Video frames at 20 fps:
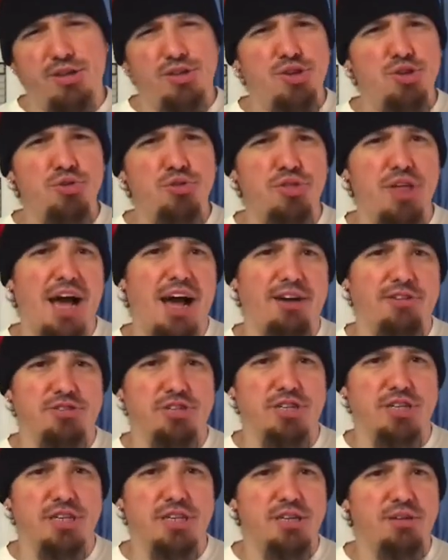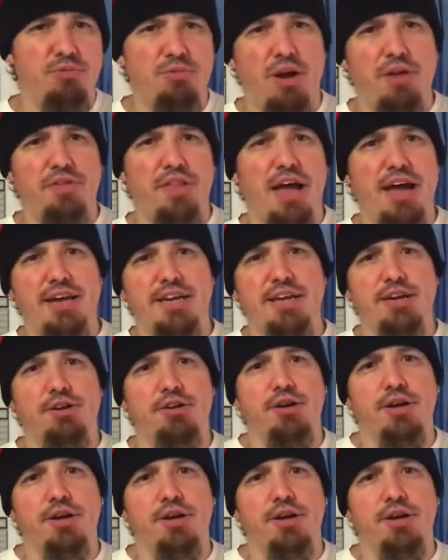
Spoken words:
2000, around that year.